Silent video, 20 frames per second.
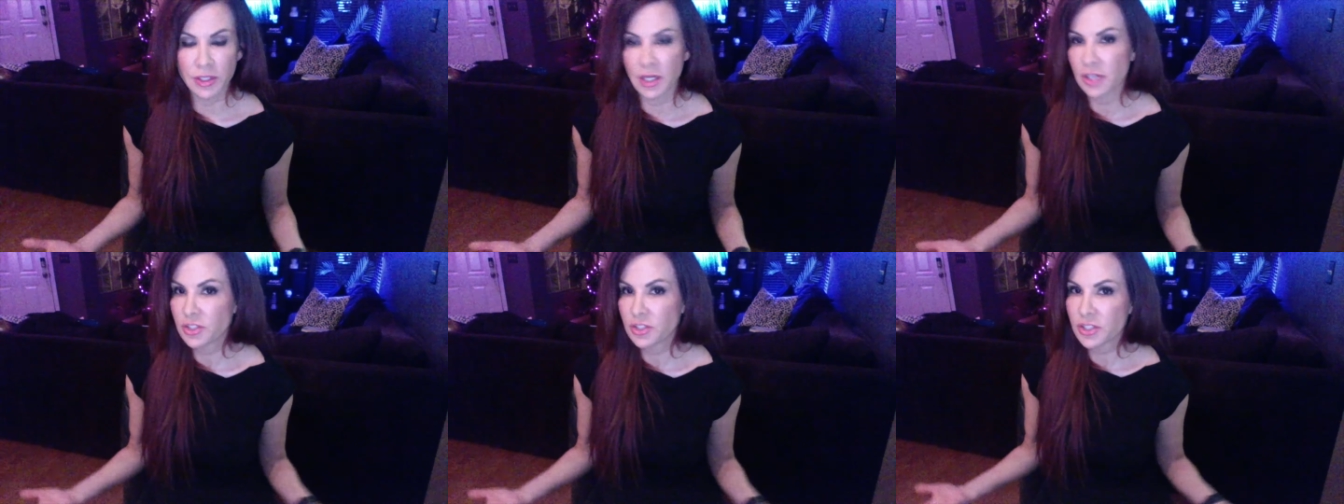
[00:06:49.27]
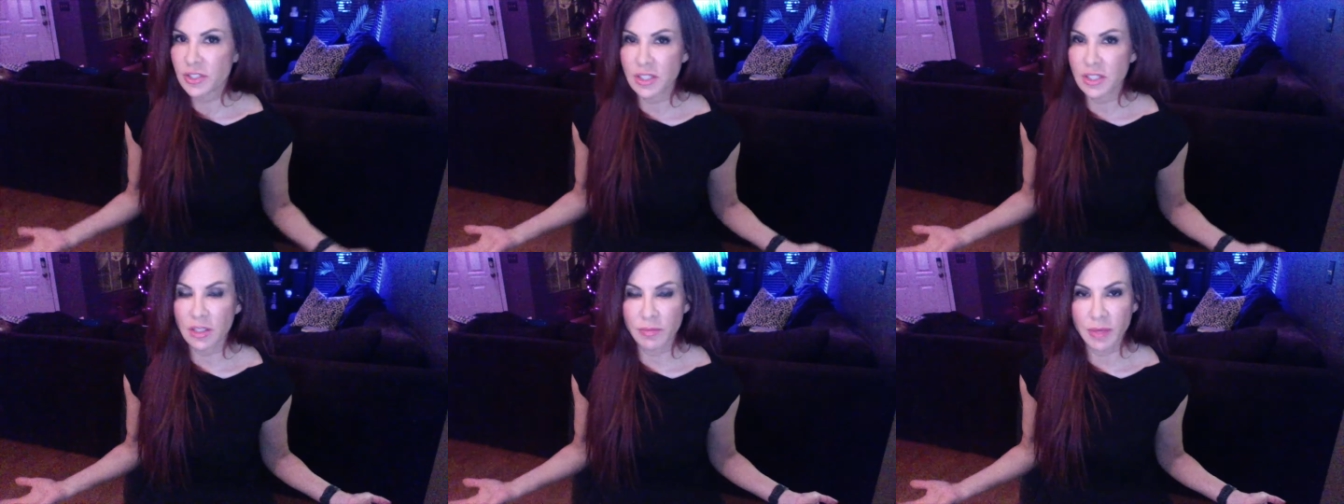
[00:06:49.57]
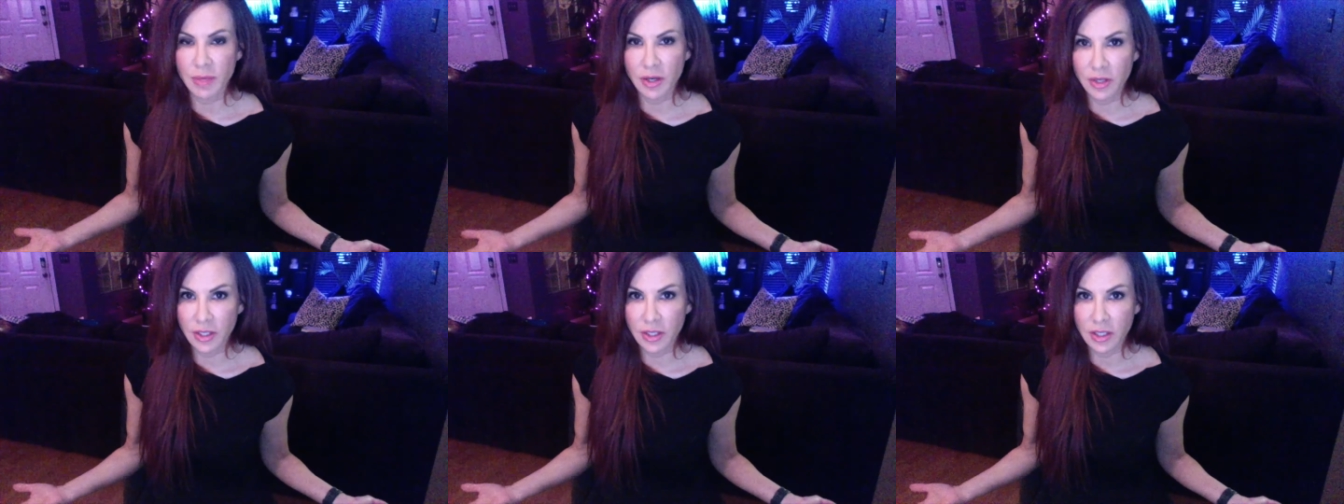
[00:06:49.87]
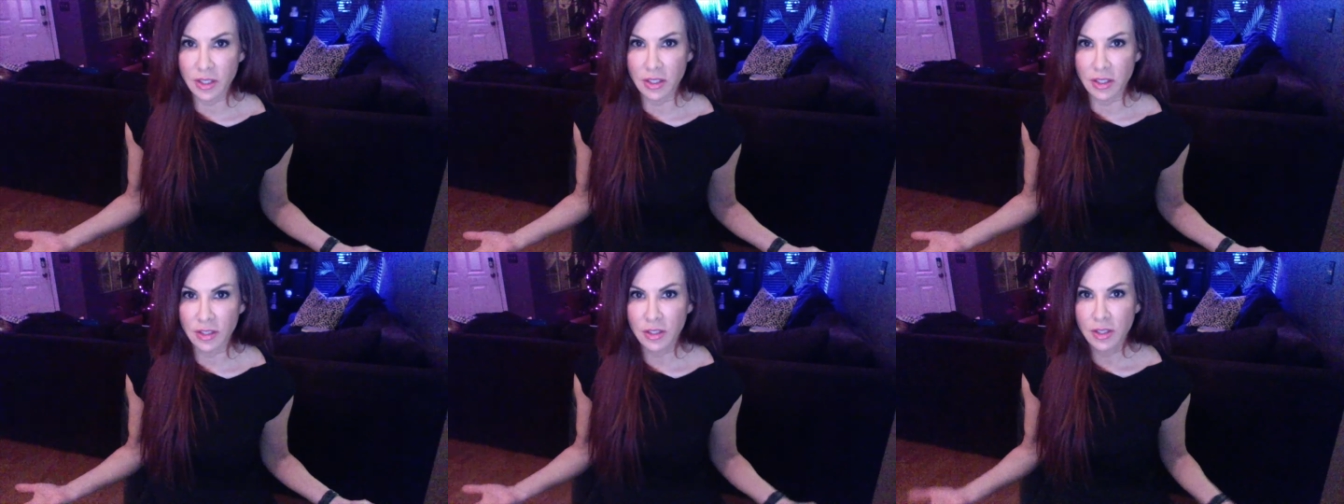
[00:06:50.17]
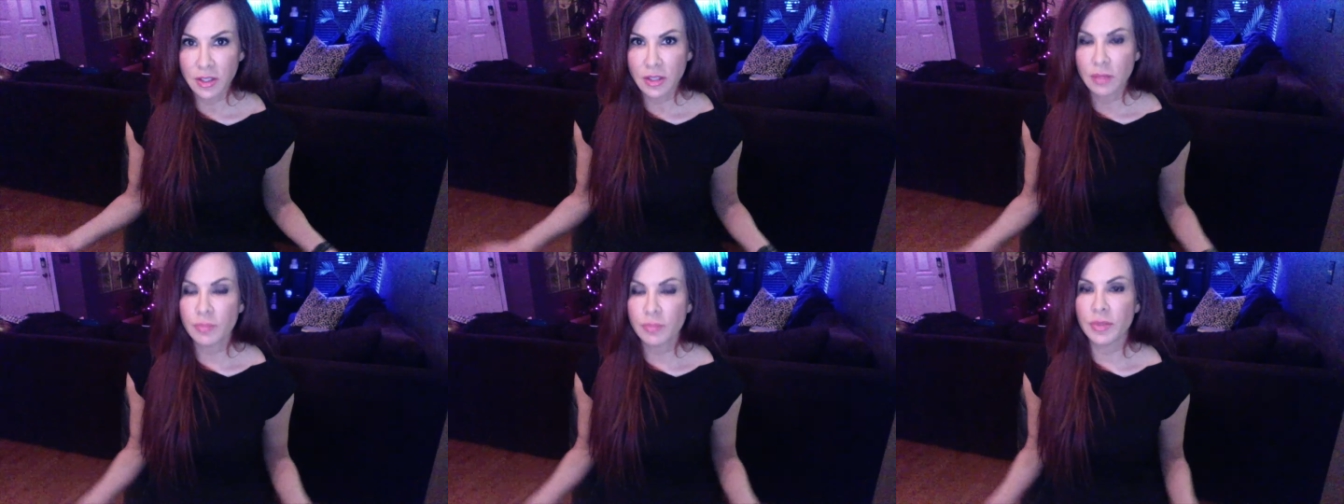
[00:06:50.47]
not just in America,
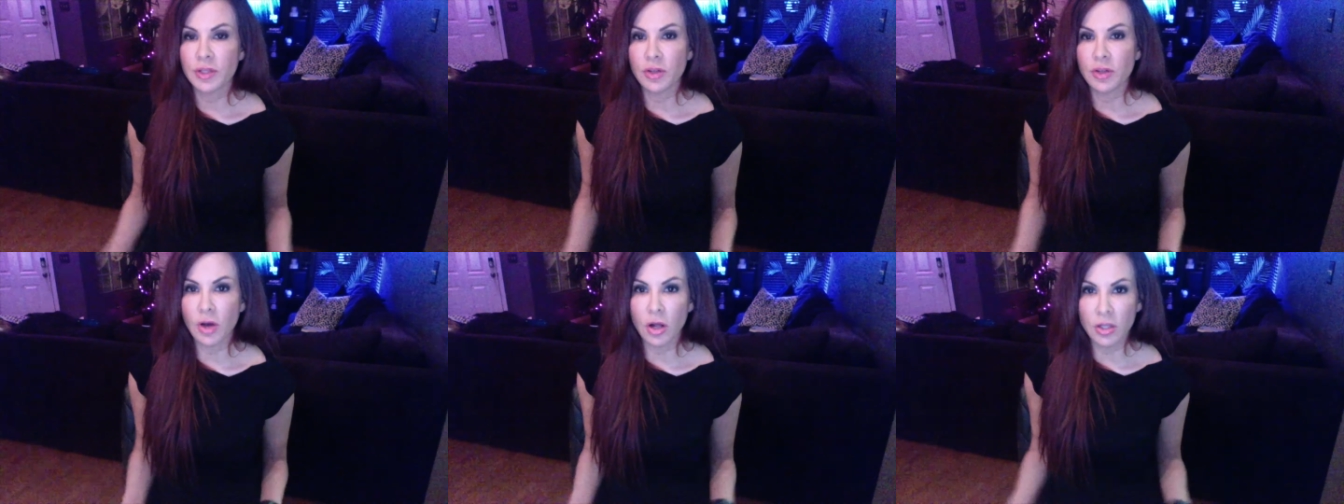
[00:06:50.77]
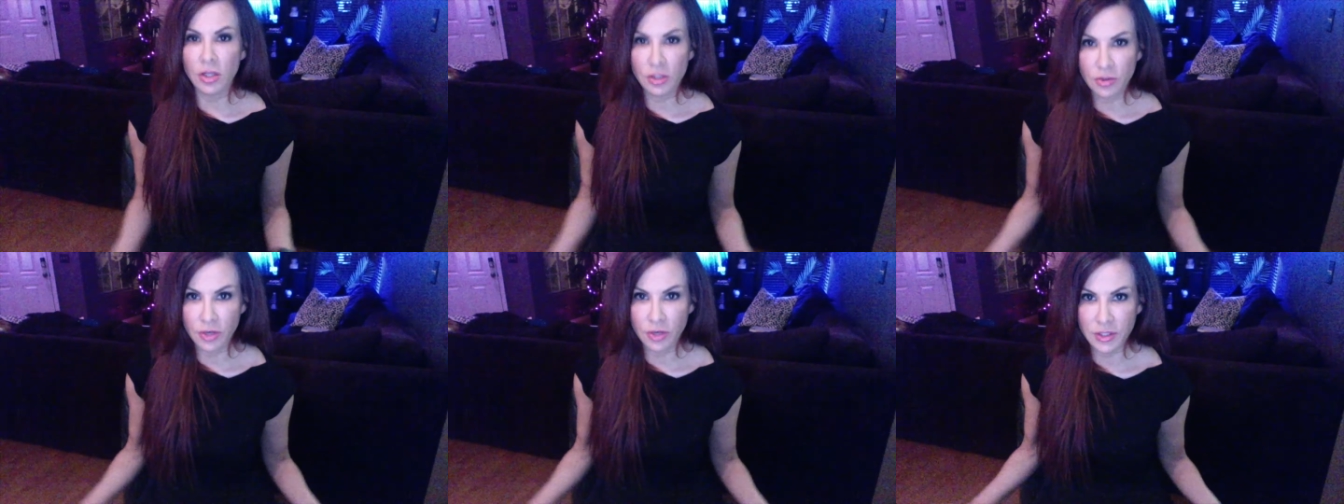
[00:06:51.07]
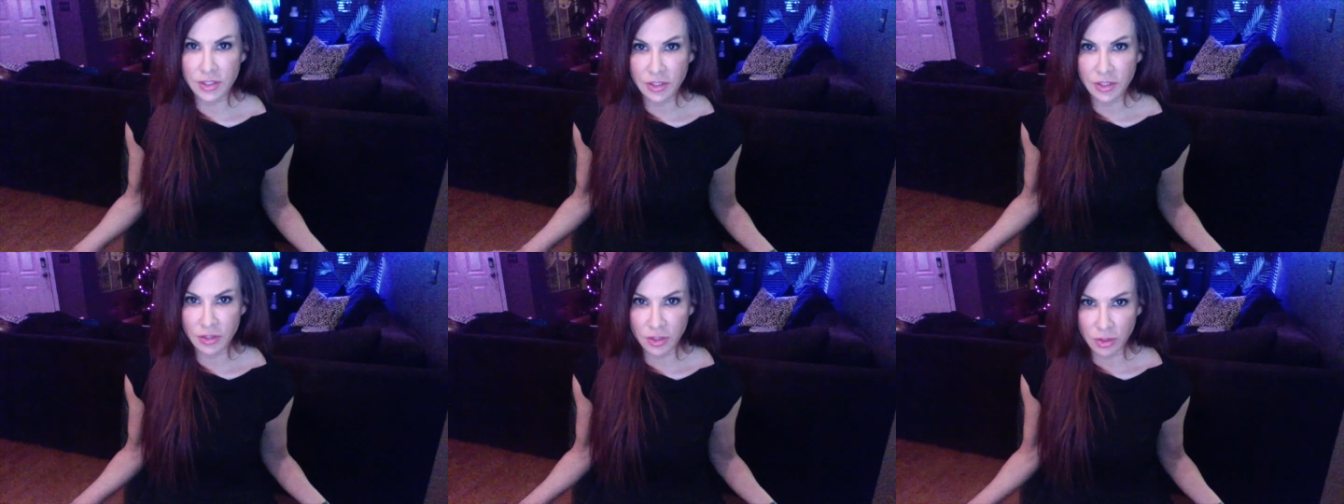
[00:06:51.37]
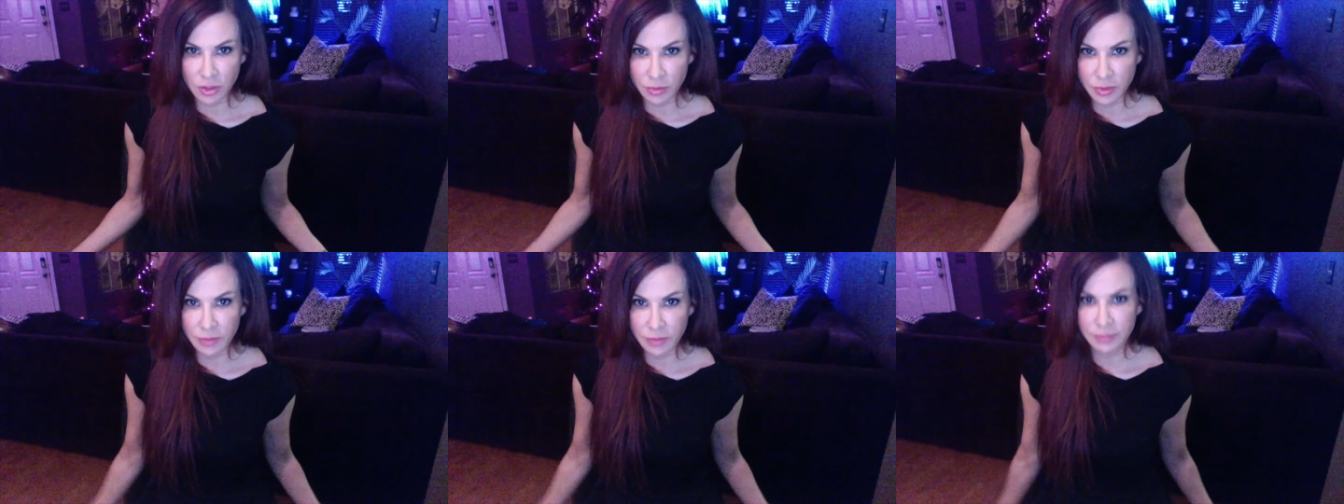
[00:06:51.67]
but all across the globe.